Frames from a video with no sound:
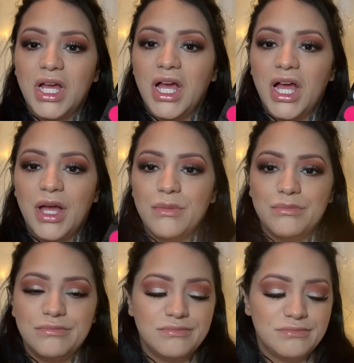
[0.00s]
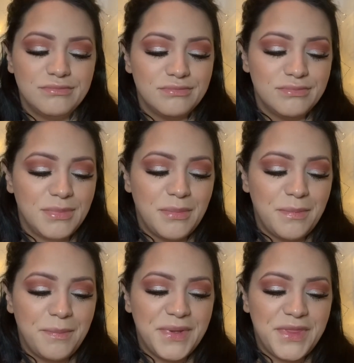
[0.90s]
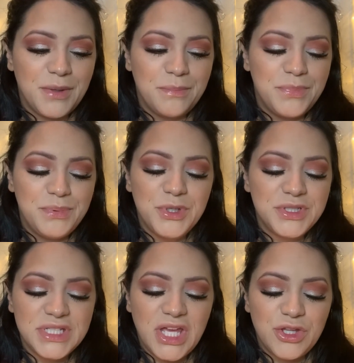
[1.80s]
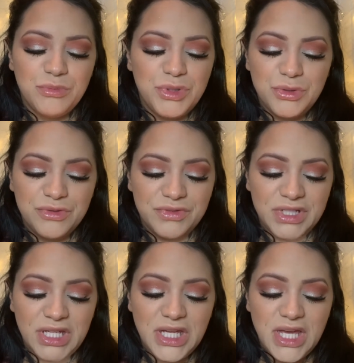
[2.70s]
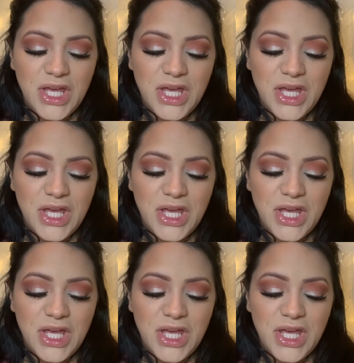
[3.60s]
But they're put together beautifully.